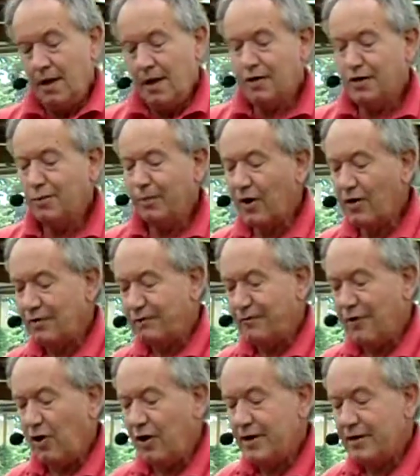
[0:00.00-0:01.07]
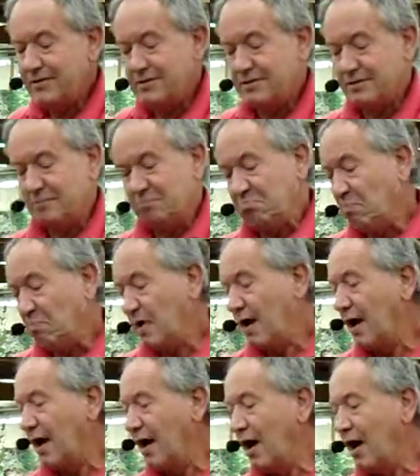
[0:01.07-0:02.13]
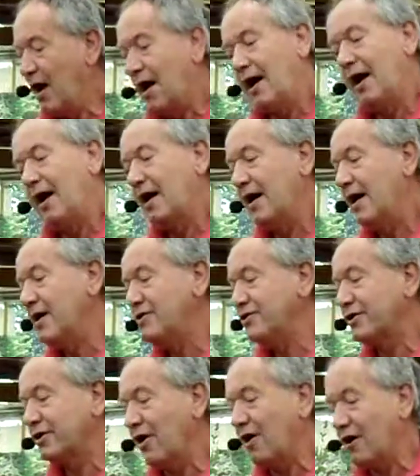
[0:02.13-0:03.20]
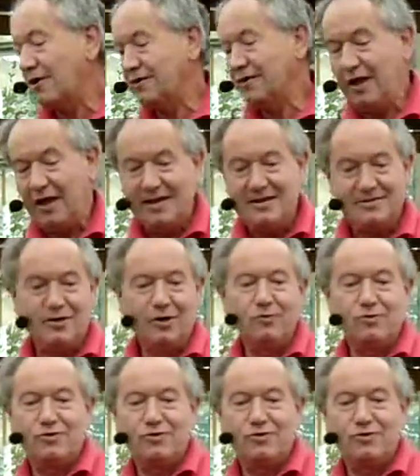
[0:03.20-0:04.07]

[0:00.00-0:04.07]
You might find in your garden it looks